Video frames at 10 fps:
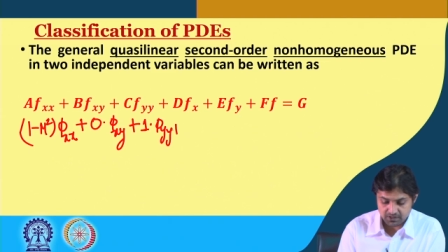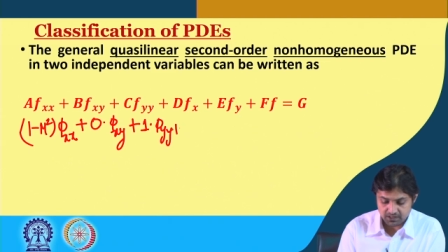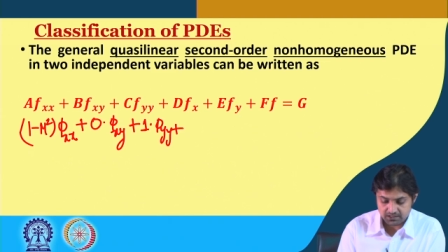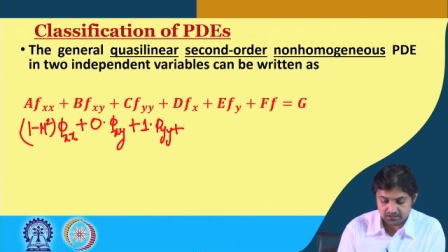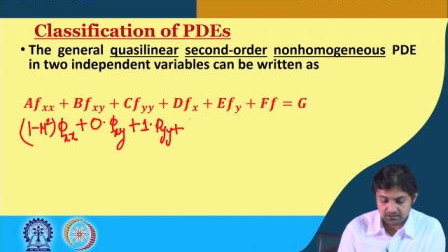
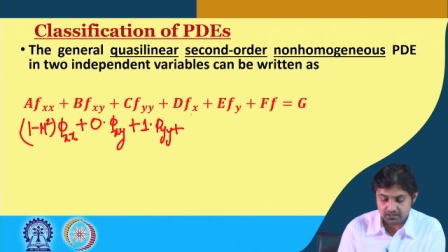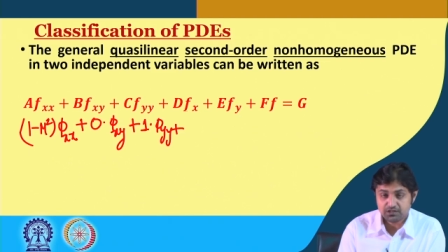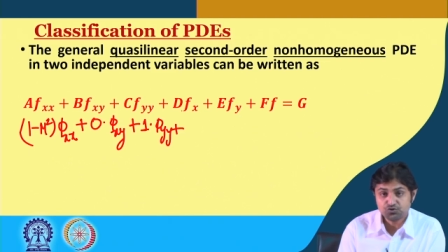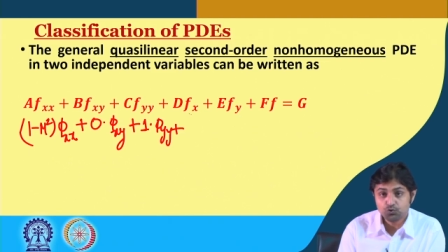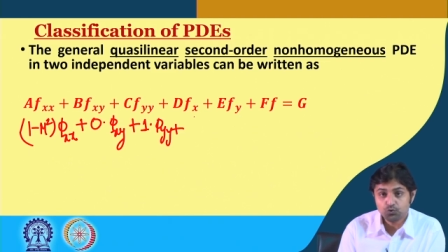plus there
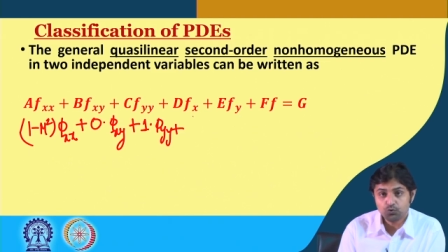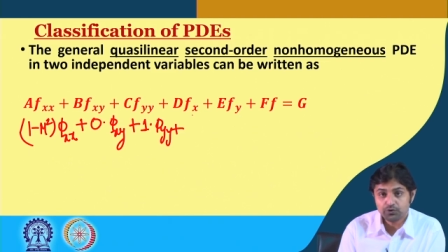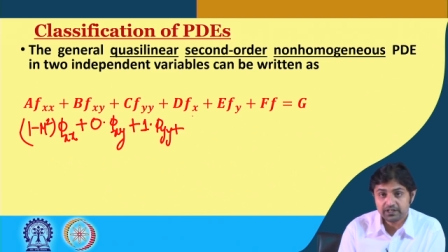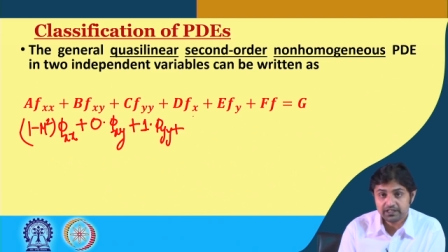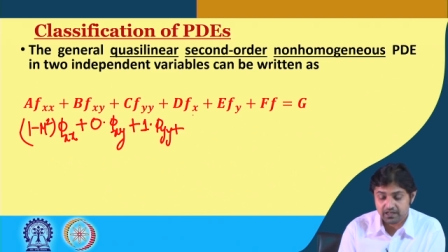is no
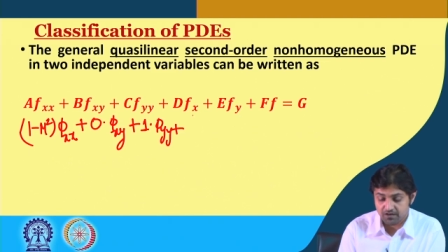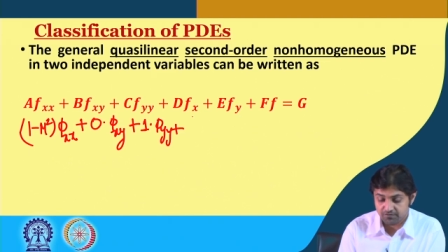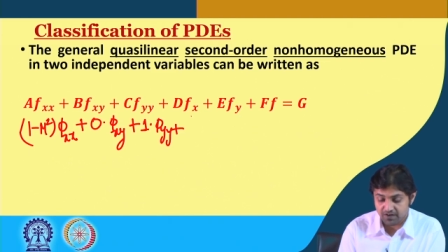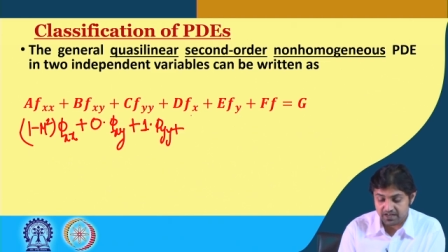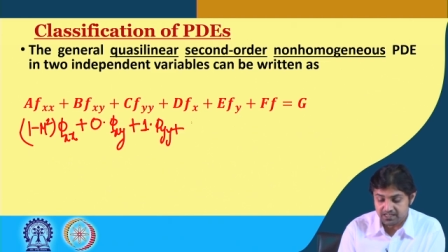only a
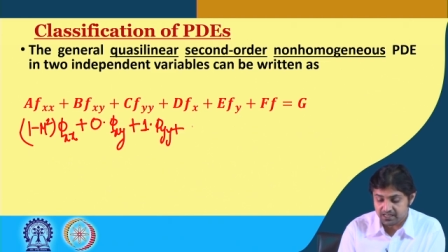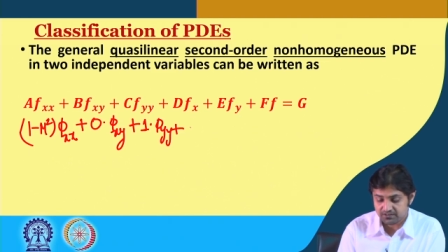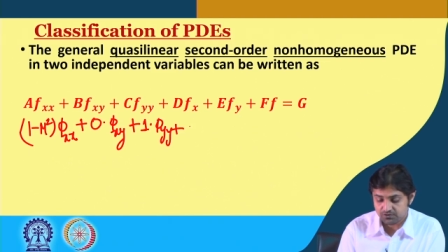phi x.